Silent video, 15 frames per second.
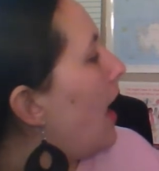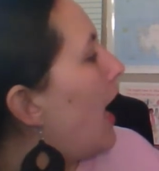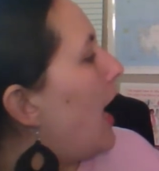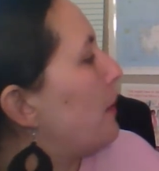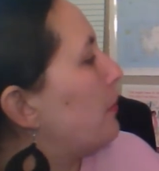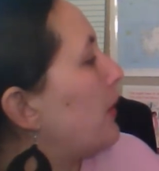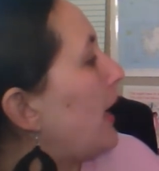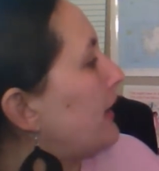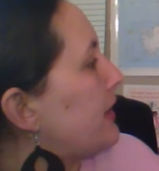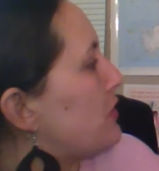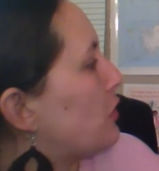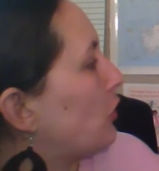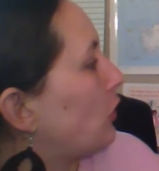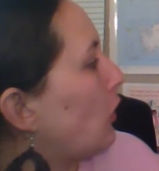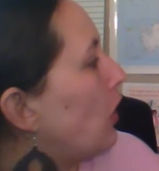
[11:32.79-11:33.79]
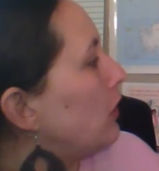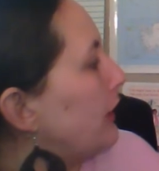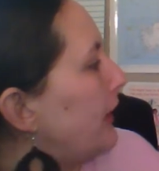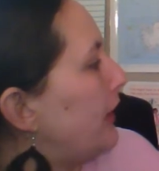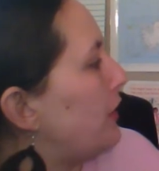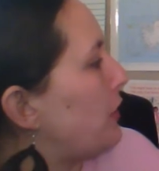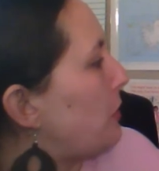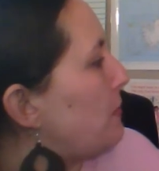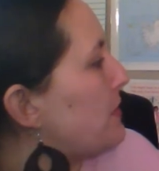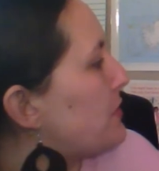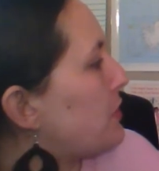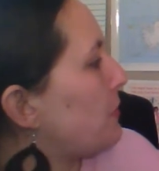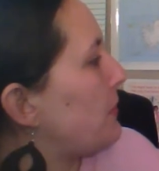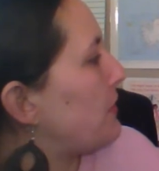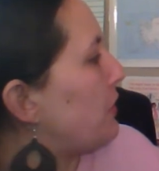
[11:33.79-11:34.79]
I practice crawling under
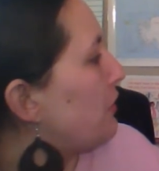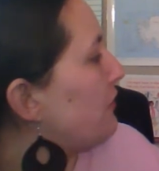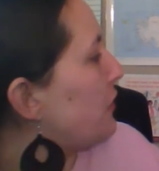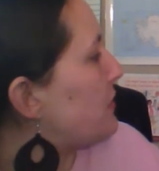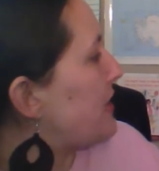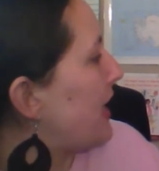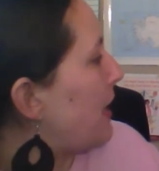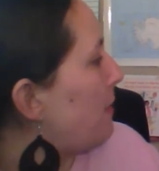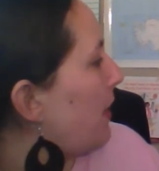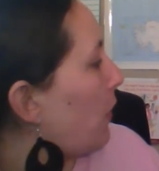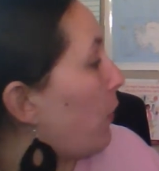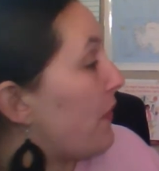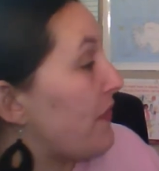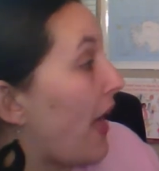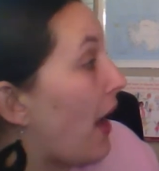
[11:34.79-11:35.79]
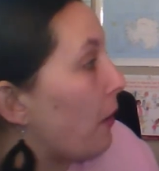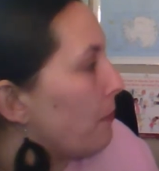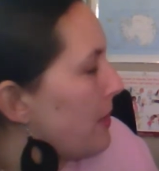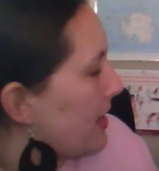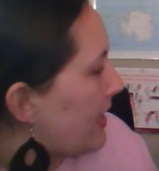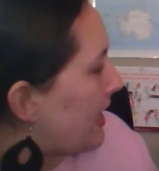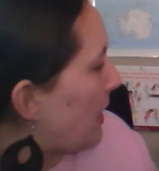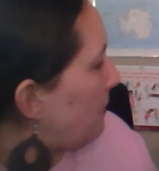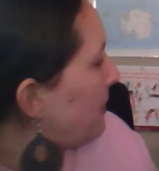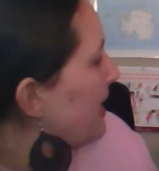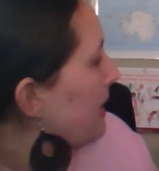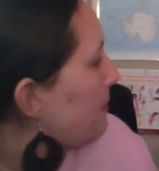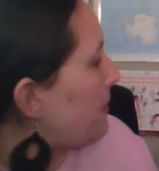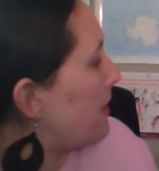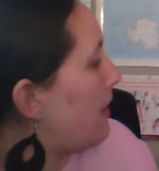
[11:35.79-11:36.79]
Mr. Rodolfo's hammock without making a
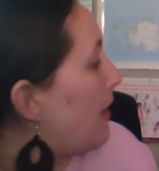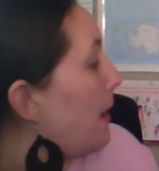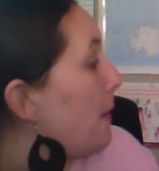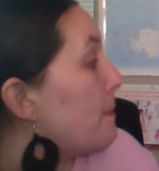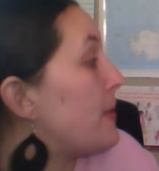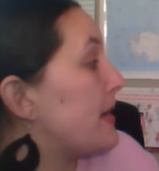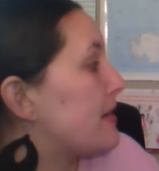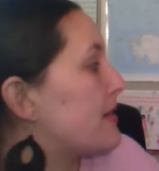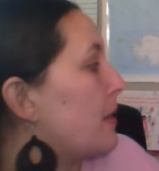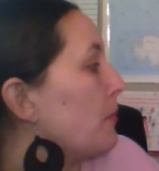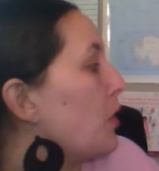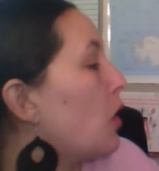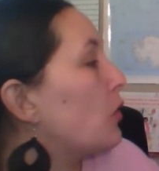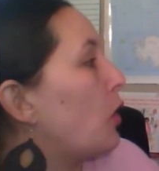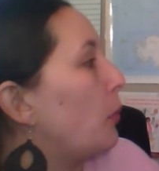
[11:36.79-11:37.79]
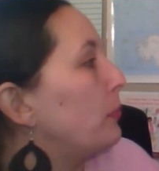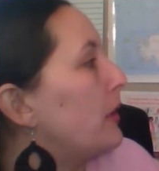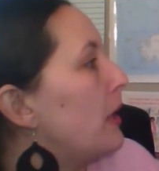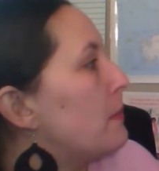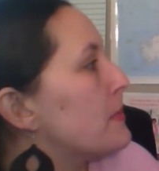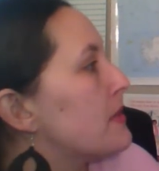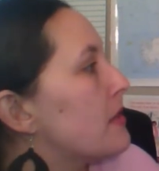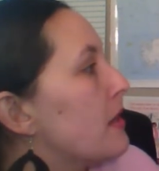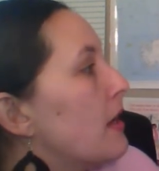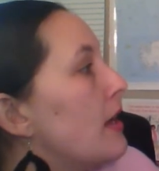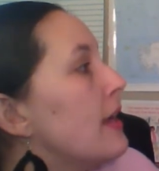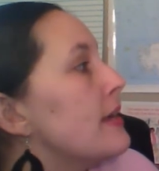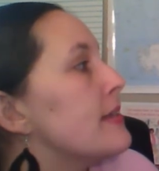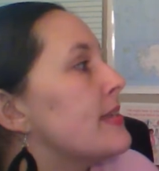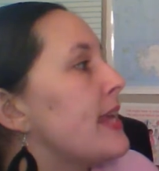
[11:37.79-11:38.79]
peep. Pick some cocoa plums.
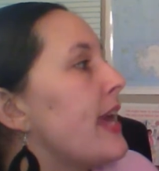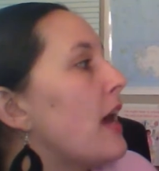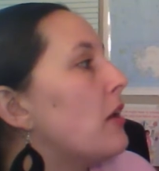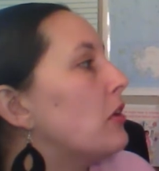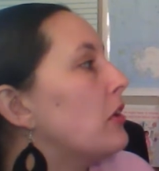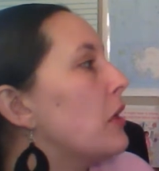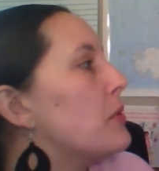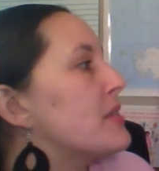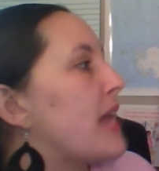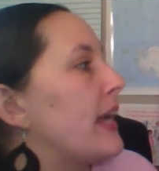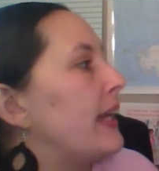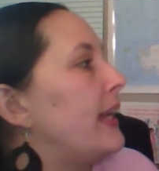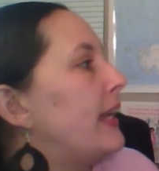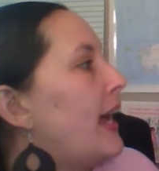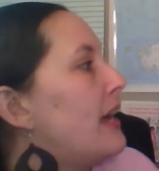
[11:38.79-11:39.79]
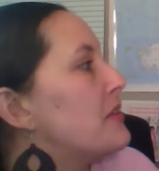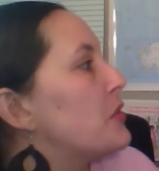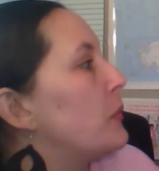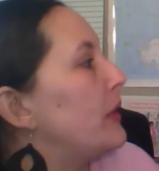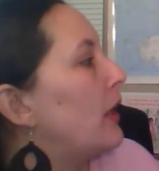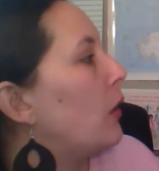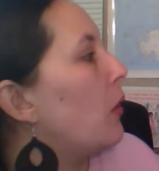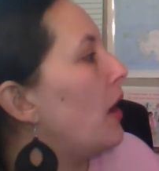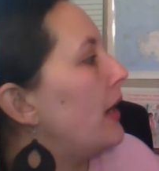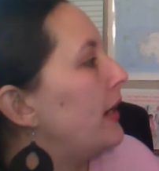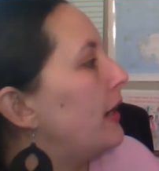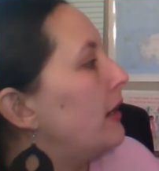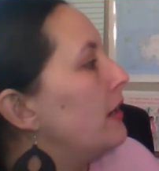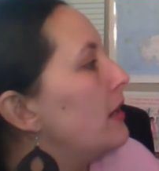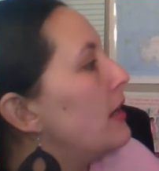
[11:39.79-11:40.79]
See how close I can get to an
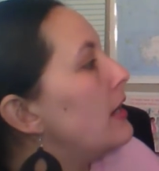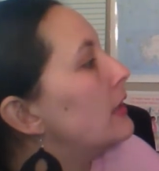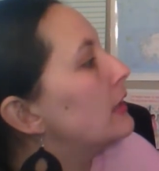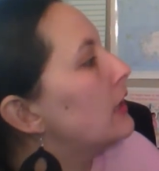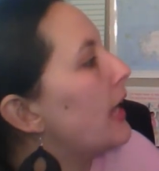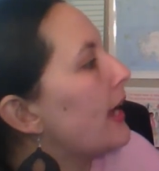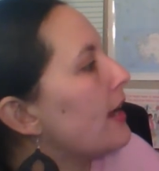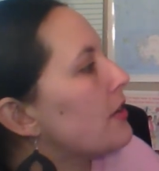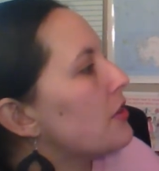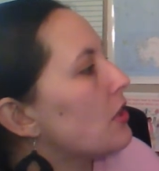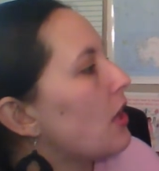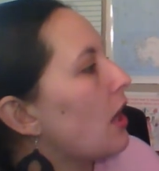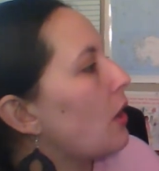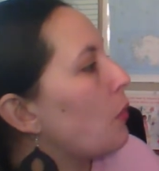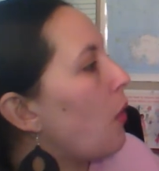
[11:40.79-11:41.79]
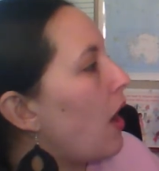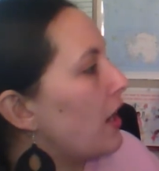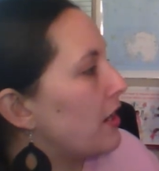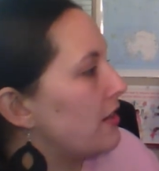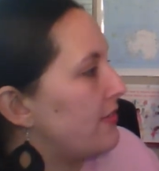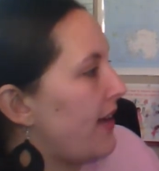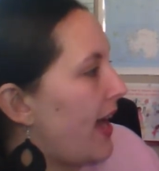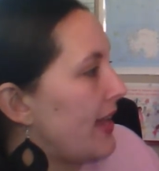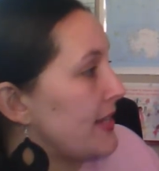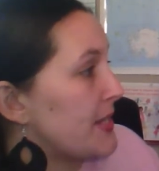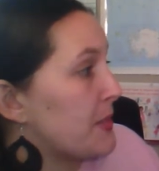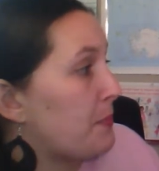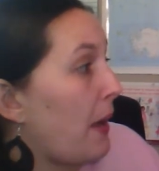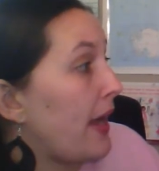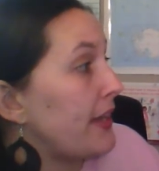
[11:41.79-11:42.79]
iguana. Lay under our water vat and
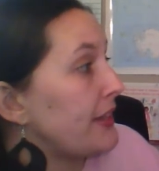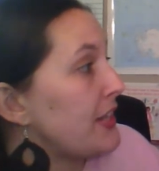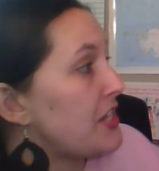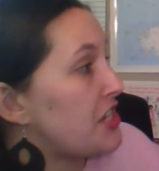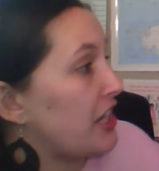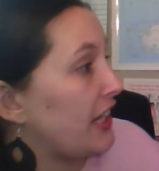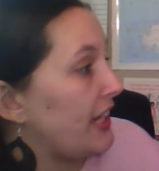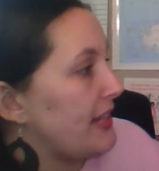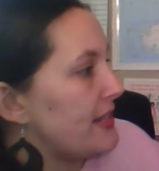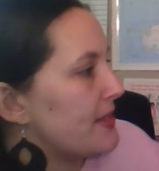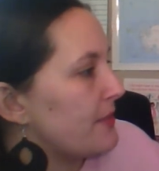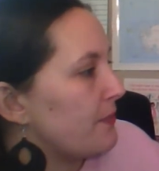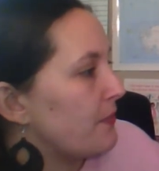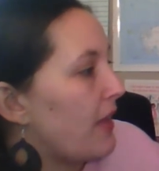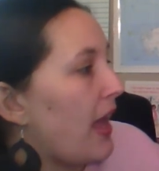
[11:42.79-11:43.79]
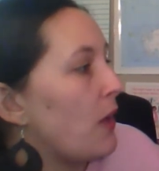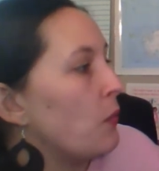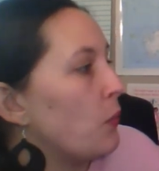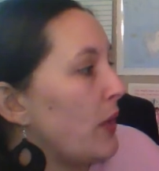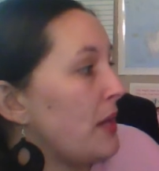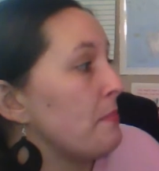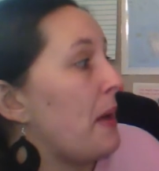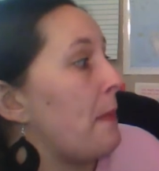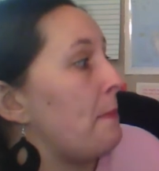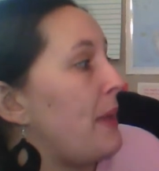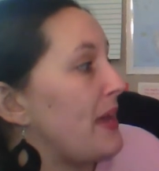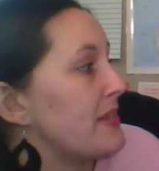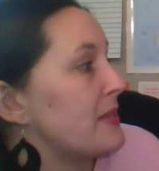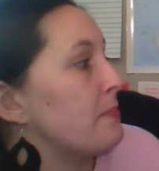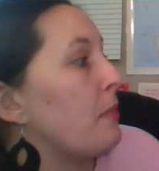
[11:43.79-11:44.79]
spy on the chickens and win my
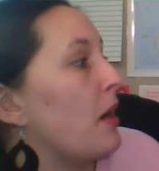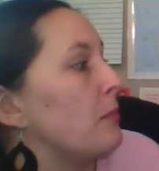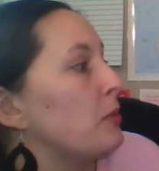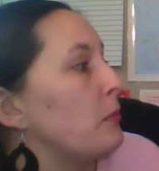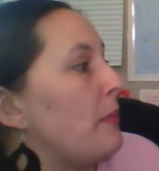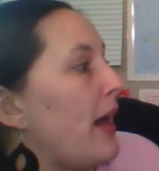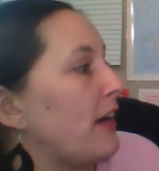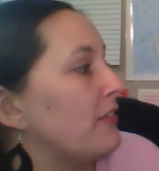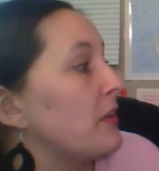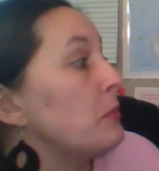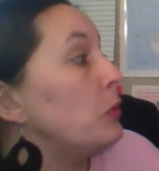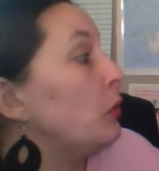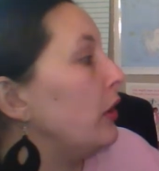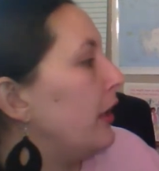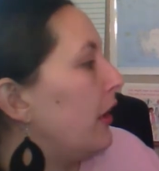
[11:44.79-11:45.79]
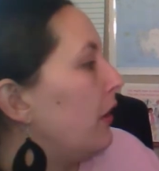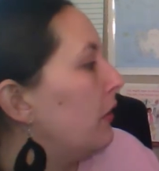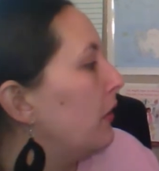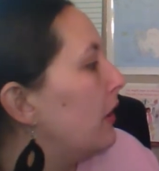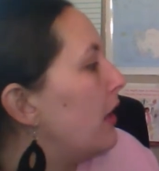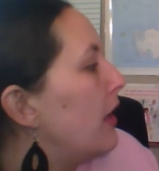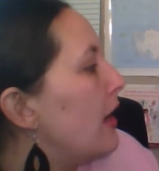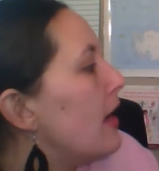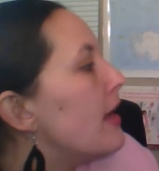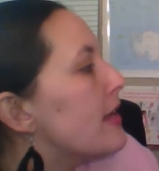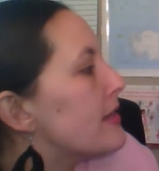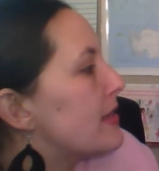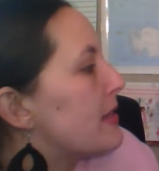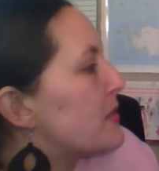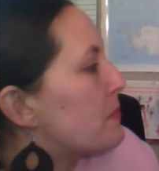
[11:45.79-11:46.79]
best marble back from Julio.
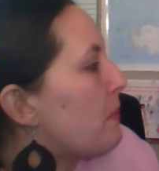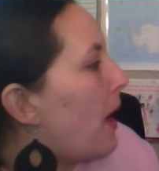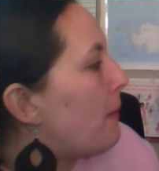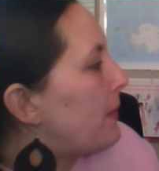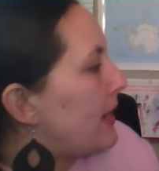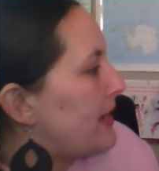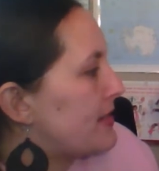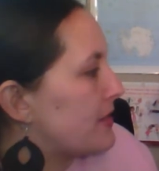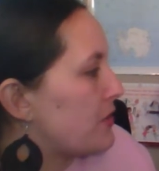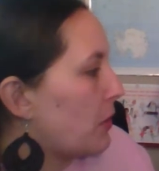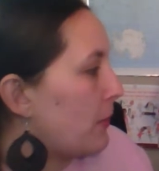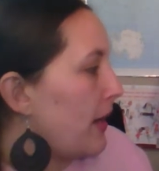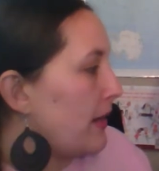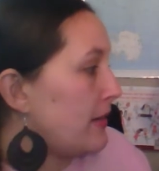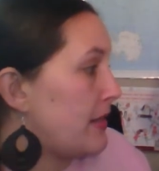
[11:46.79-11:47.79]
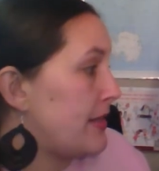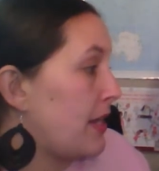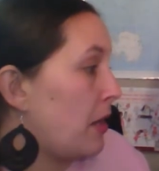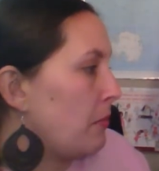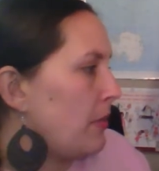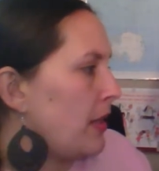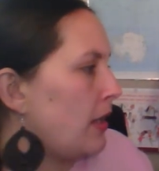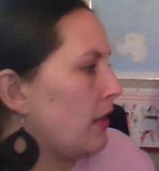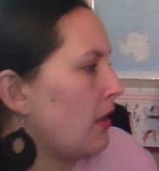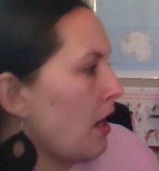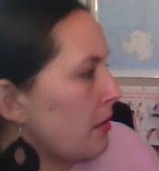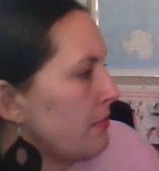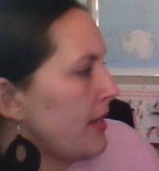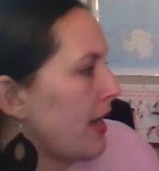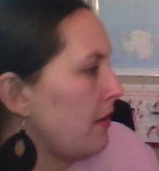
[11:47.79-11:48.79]
Since Mama isn't around to tell me,
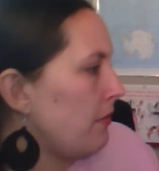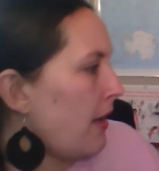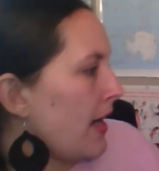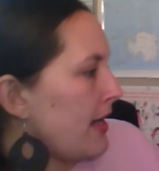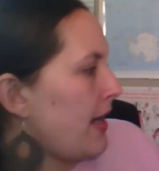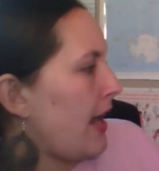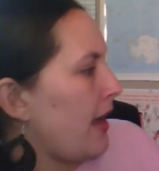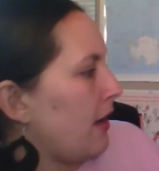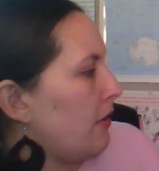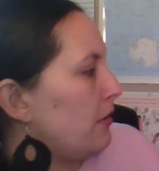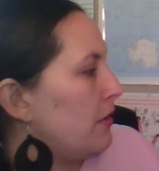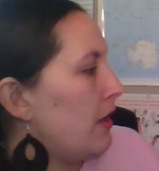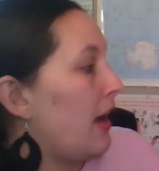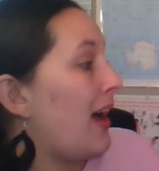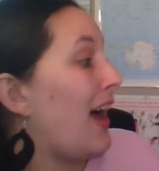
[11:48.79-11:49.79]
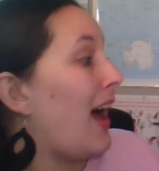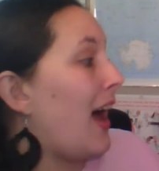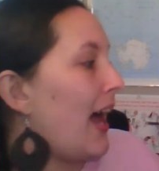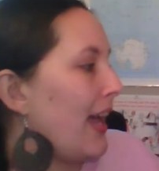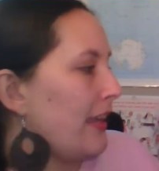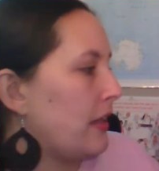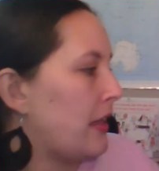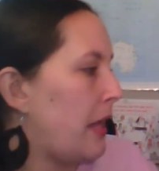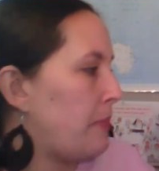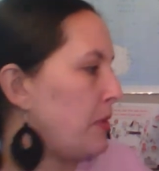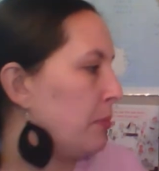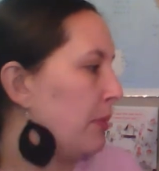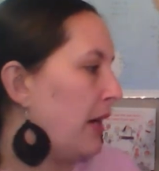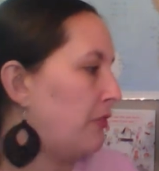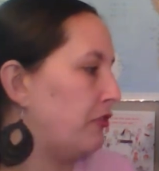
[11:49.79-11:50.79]
come down right now, I climb the
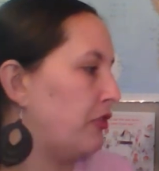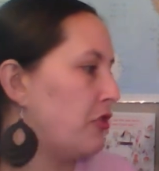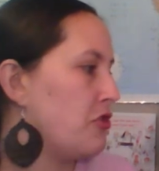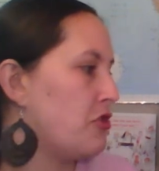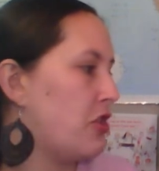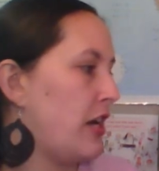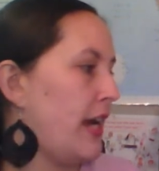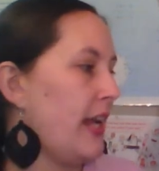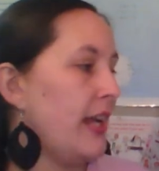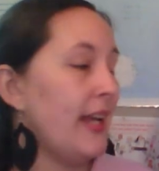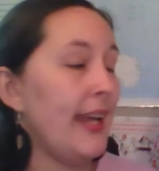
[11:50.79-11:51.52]
breadfruit tree.